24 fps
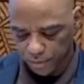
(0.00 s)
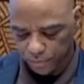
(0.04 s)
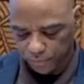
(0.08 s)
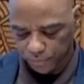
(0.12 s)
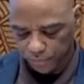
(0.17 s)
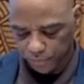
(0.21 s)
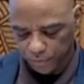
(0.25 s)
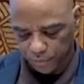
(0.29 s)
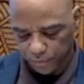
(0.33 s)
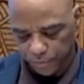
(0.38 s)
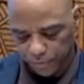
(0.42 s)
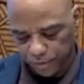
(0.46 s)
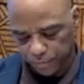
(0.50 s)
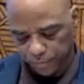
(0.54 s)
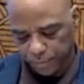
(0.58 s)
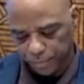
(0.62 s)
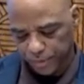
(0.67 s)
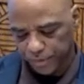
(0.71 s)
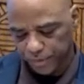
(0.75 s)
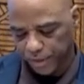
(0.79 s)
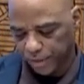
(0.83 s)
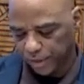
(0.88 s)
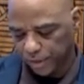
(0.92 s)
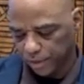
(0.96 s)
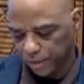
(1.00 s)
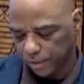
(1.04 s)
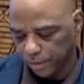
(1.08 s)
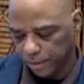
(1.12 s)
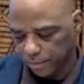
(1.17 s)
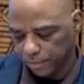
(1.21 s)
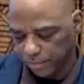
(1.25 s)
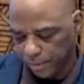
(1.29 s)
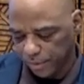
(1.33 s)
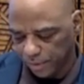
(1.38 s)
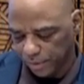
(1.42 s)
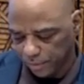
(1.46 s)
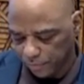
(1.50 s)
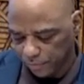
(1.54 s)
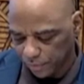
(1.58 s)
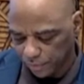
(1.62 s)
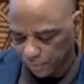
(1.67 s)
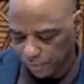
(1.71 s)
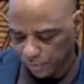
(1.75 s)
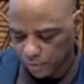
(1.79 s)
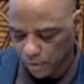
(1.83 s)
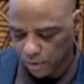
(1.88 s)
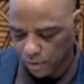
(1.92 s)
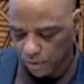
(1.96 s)
So this particular piece is
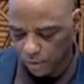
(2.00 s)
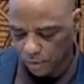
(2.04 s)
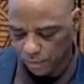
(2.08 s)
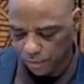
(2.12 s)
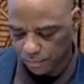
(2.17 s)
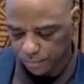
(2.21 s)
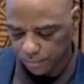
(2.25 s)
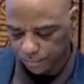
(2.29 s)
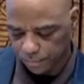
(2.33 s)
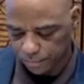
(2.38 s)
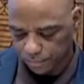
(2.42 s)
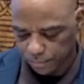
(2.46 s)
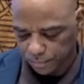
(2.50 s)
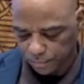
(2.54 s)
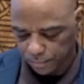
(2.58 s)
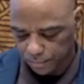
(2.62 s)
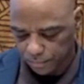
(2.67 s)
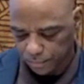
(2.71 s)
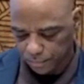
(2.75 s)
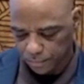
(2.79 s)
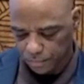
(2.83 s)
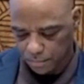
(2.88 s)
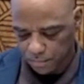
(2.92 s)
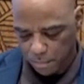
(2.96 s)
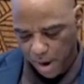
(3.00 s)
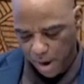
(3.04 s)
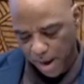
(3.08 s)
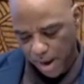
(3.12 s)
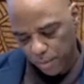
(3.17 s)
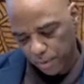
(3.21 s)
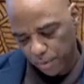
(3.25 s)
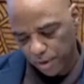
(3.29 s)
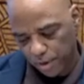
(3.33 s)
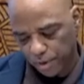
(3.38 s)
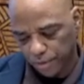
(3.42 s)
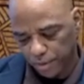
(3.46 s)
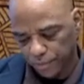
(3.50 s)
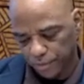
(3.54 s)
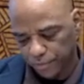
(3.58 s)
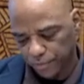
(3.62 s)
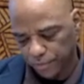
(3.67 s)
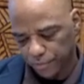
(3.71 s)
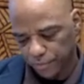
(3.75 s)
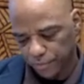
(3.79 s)
called My Words.